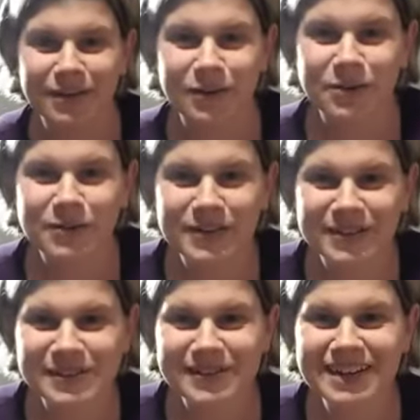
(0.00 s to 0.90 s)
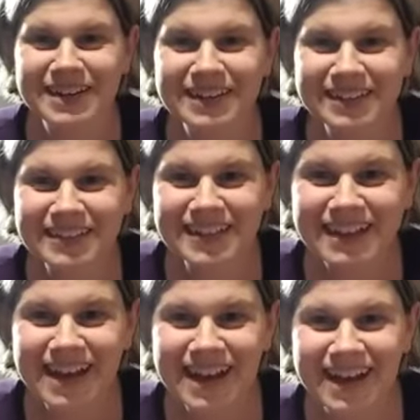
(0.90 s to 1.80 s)
Oh, we've got someone. Hello,
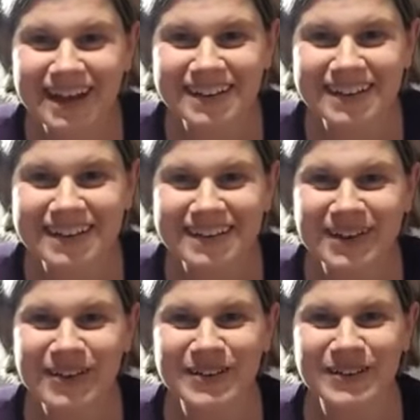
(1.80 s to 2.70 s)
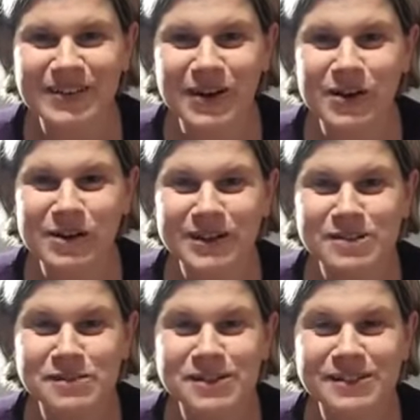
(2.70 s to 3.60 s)
Leanne. Hello. I'm going
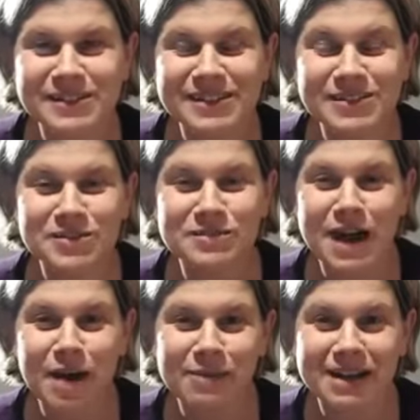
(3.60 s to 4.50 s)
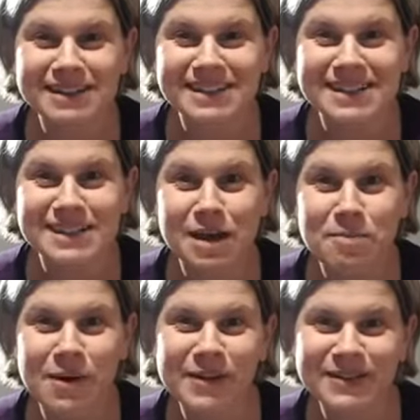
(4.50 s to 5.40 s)
to be using your wrap as a
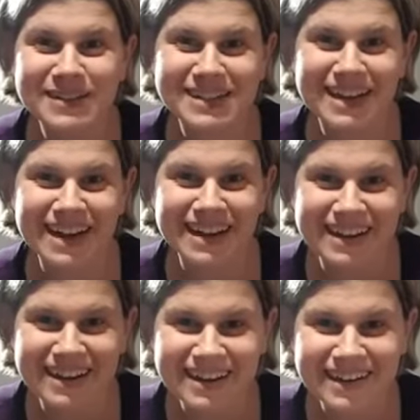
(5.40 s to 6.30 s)
demo today.